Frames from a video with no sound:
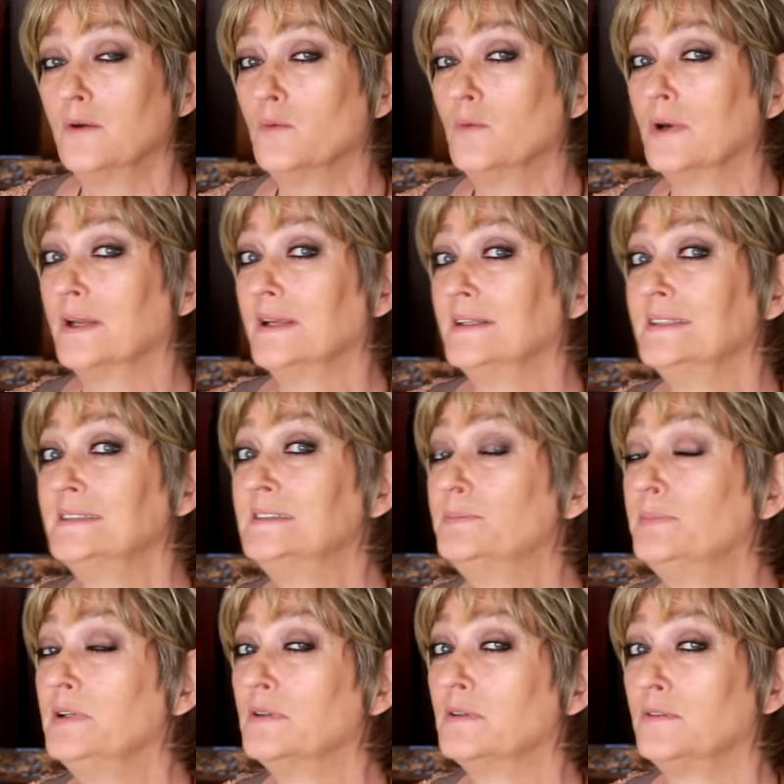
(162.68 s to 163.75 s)
What is
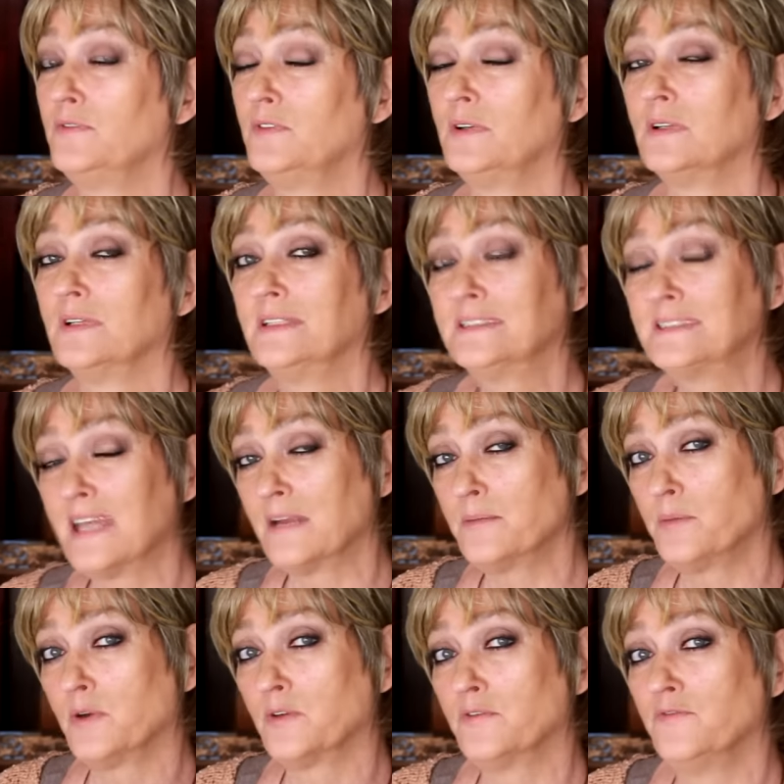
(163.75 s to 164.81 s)
beautiful is
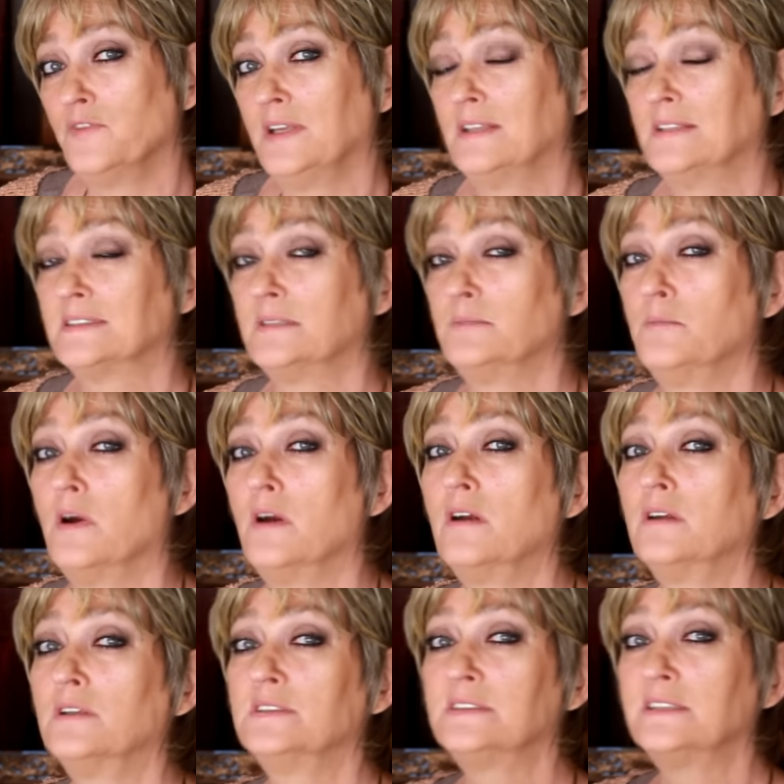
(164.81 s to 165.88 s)
that both Venus and
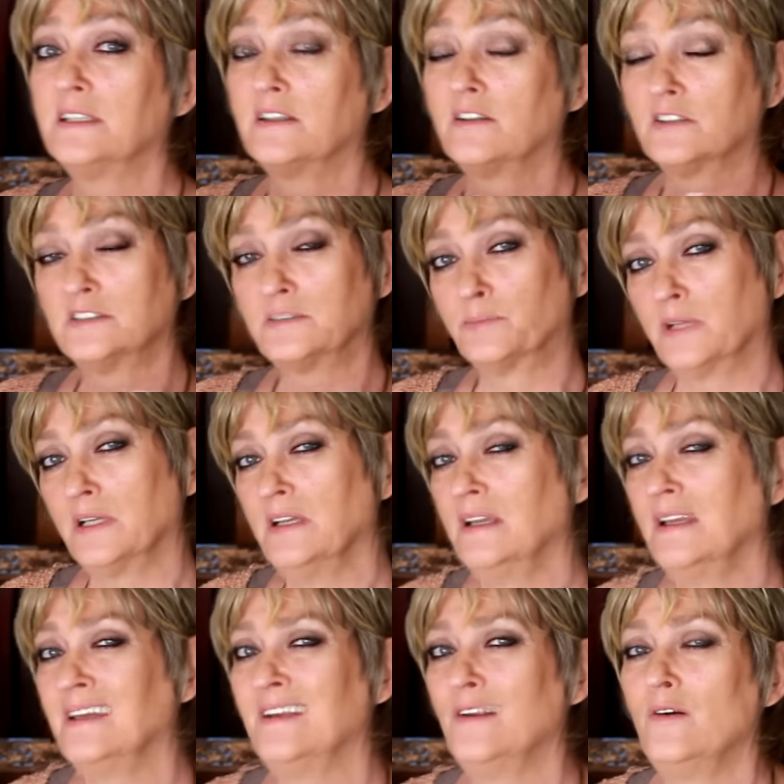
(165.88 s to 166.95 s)
Mars here is
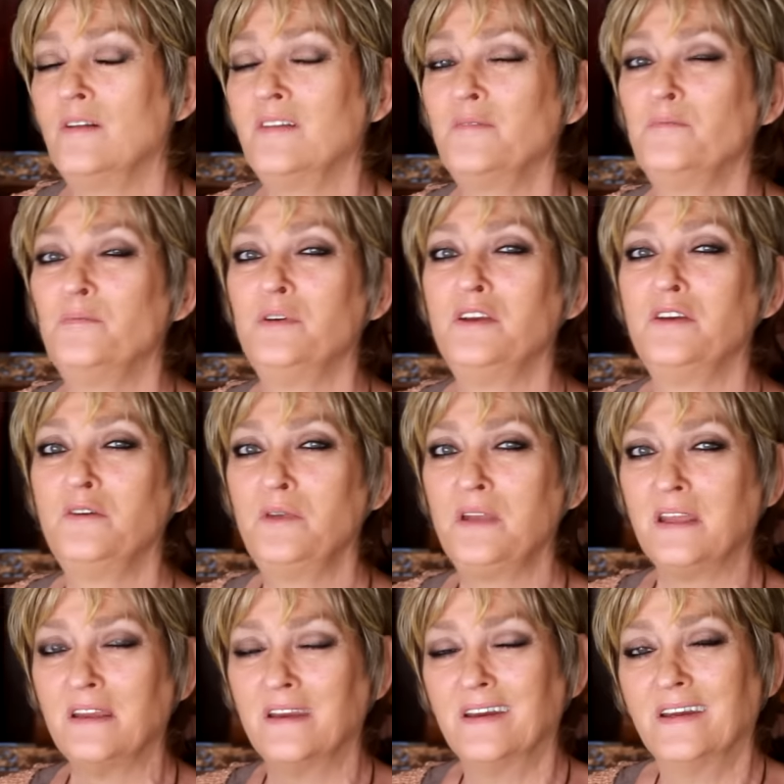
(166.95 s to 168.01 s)
bringing in all the
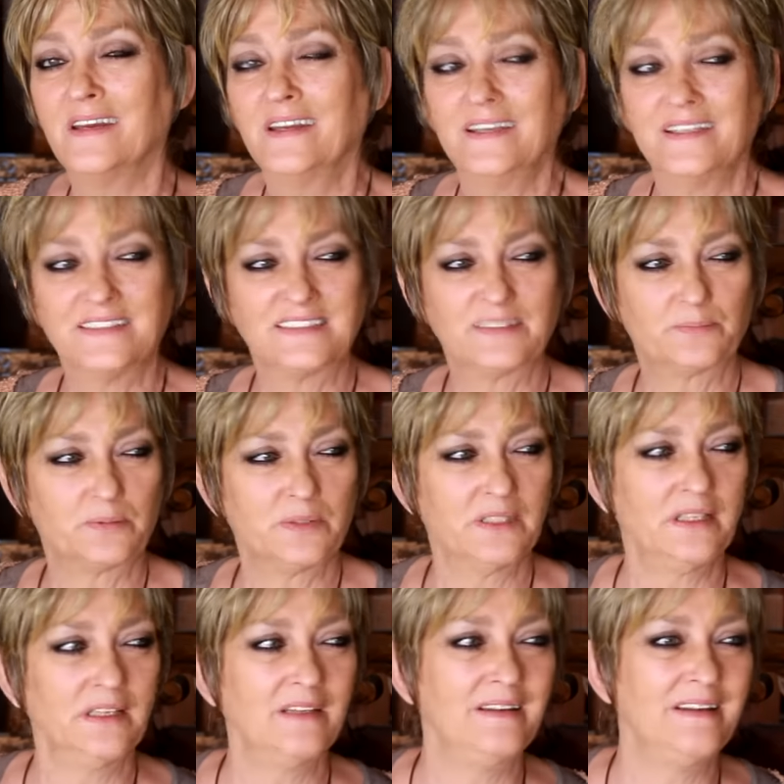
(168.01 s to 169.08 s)
beauty. It's
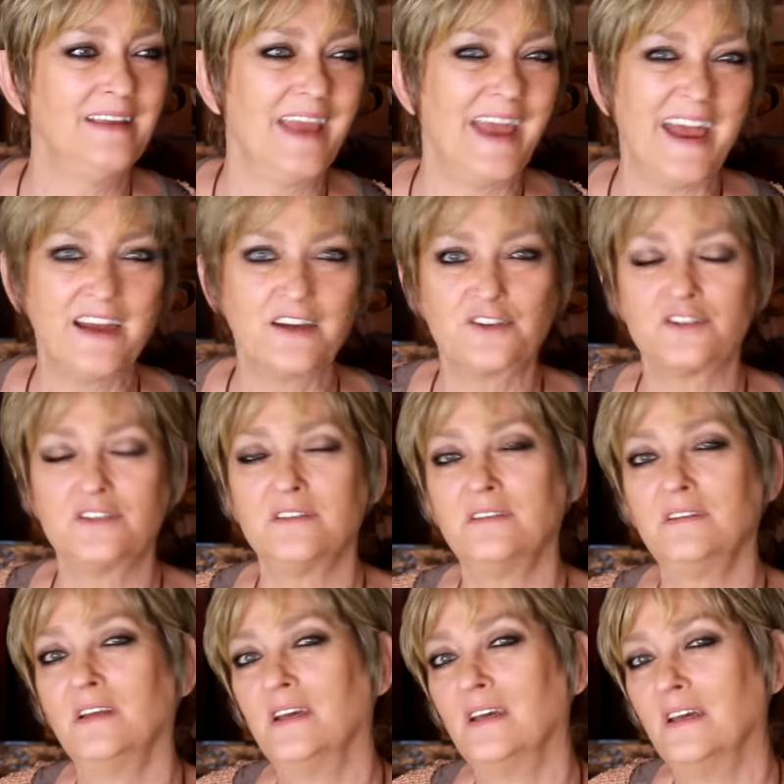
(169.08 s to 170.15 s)
bringing the
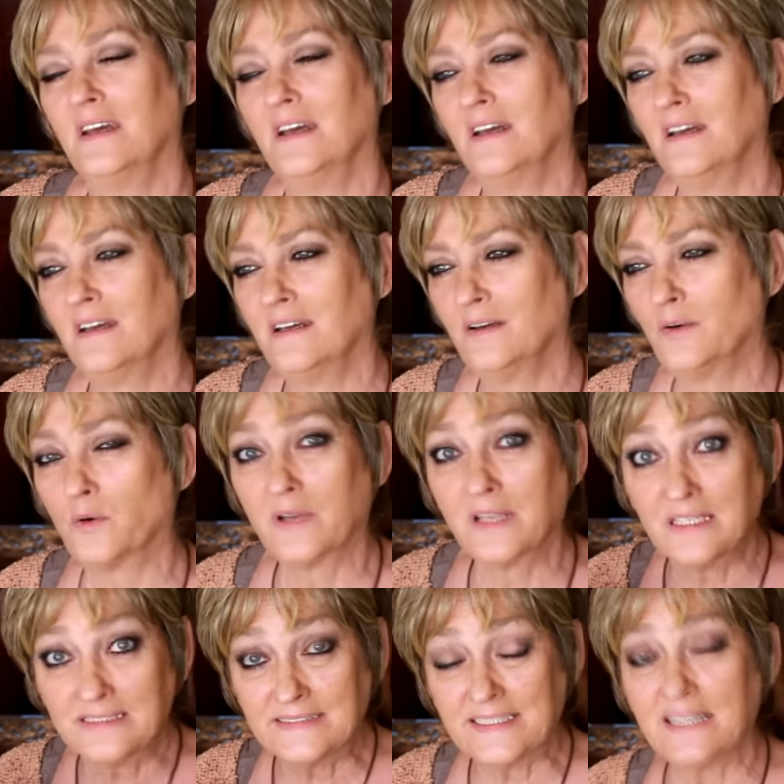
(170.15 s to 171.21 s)
action,
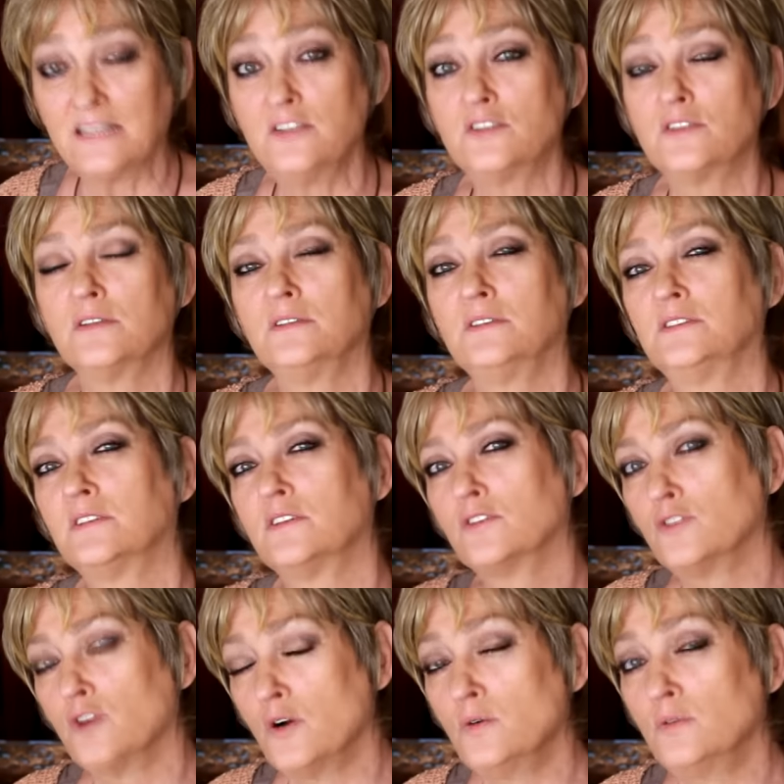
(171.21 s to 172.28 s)
orientation to the
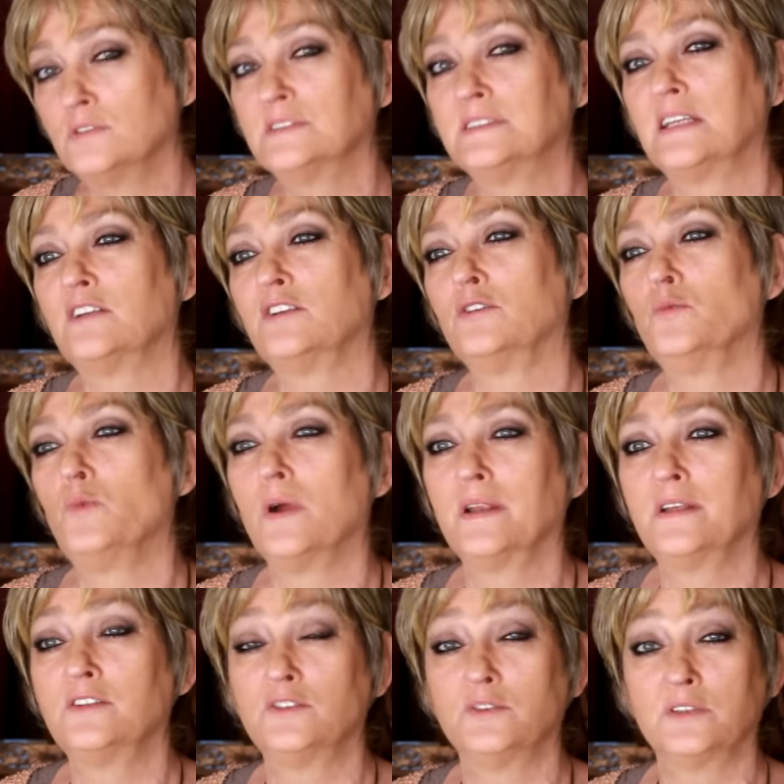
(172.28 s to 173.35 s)
goals that you're
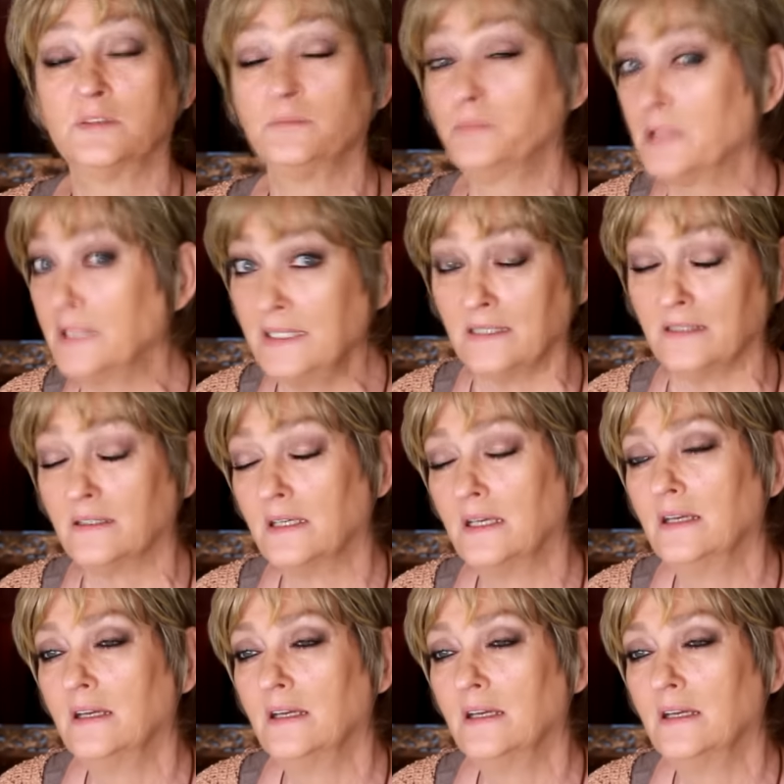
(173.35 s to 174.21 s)
wanting to complete